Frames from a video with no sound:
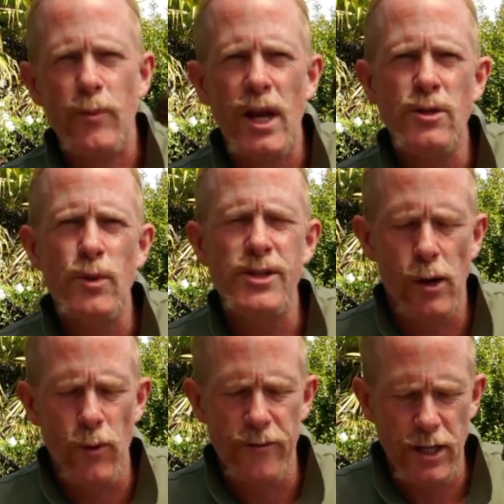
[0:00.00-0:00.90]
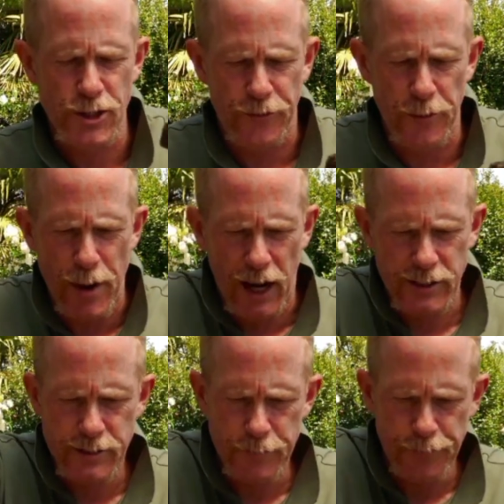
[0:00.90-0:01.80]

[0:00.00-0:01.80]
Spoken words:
is we're going to take one of our Jiffy pellets.